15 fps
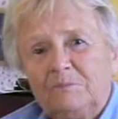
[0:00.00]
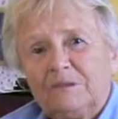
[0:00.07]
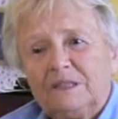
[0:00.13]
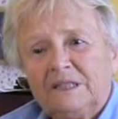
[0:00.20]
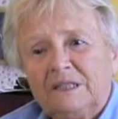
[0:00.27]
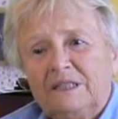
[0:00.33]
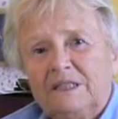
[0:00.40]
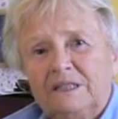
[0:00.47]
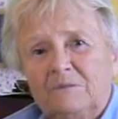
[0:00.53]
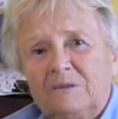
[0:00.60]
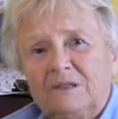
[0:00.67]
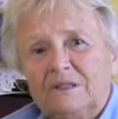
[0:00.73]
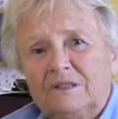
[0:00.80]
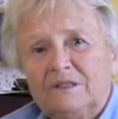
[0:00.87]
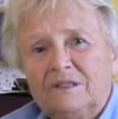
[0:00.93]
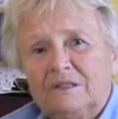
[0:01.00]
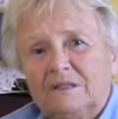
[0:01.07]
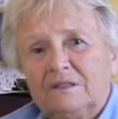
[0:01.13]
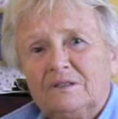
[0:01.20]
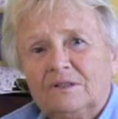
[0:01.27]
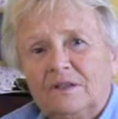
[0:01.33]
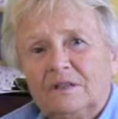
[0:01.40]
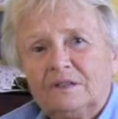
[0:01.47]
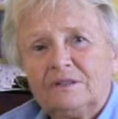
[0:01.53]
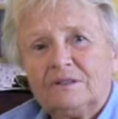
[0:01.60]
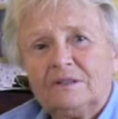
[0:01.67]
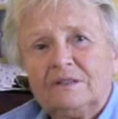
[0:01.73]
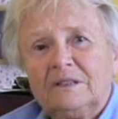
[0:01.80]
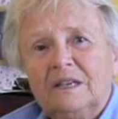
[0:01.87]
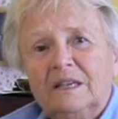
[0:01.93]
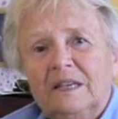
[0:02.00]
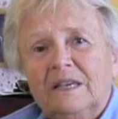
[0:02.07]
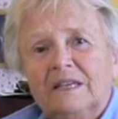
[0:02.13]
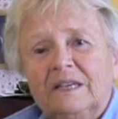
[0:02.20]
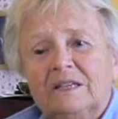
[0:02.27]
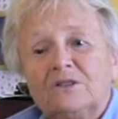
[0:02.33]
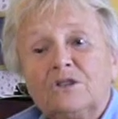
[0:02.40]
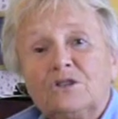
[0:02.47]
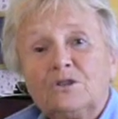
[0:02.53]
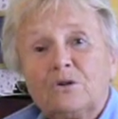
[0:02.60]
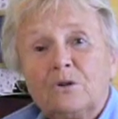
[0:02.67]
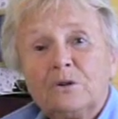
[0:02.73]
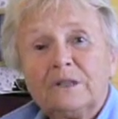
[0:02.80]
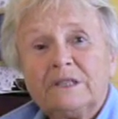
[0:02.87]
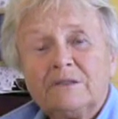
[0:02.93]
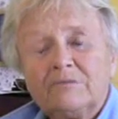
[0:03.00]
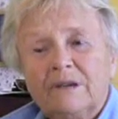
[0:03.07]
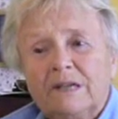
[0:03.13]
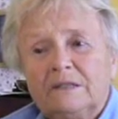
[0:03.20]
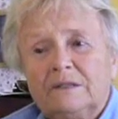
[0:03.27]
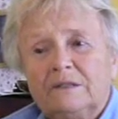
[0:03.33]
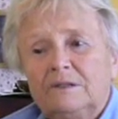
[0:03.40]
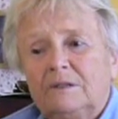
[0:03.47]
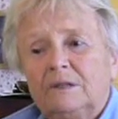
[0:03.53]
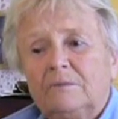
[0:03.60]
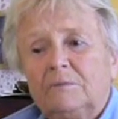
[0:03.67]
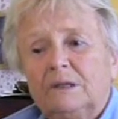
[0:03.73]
play games and sing songs and get stories read to them.